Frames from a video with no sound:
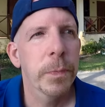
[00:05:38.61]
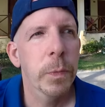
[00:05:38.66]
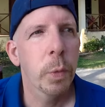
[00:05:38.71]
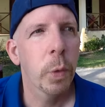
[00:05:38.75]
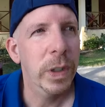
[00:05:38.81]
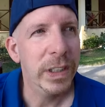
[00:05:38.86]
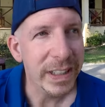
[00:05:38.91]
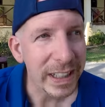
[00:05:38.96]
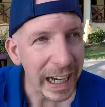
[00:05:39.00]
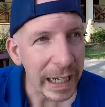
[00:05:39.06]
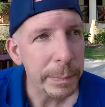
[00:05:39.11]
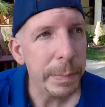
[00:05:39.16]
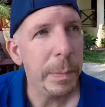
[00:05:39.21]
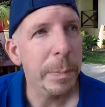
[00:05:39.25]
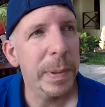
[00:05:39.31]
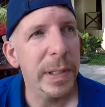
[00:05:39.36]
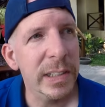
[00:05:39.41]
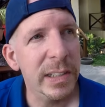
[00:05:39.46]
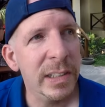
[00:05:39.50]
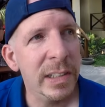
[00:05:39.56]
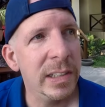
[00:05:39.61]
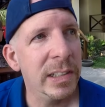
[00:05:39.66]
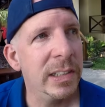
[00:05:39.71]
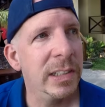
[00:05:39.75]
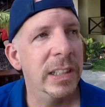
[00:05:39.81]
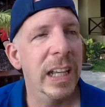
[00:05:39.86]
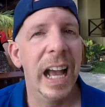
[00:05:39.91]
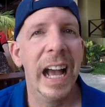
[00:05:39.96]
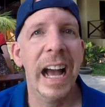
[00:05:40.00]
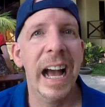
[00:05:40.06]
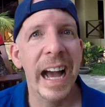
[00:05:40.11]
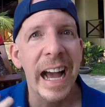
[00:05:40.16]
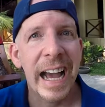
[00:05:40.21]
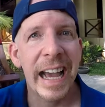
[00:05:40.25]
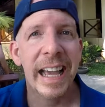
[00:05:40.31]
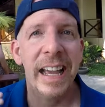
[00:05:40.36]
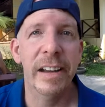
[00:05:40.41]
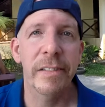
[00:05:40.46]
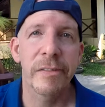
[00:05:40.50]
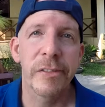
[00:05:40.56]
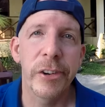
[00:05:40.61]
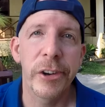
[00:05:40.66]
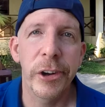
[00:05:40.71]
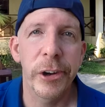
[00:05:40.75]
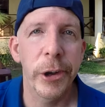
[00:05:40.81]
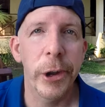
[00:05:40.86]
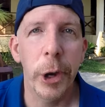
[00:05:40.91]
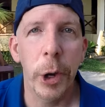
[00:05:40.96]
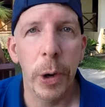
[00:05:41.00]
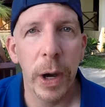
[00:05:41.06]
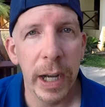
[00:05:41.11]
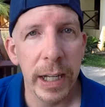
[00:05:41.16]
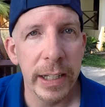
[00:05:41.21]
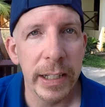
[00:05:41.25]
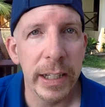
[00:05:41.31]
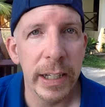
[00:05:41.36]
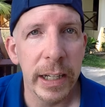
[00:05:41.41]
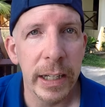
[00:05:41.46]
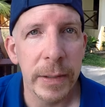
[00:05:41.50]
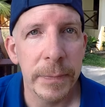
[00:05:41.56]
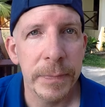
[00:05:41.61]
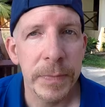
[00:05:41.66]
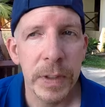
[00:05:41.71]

What type of business? I have no idea.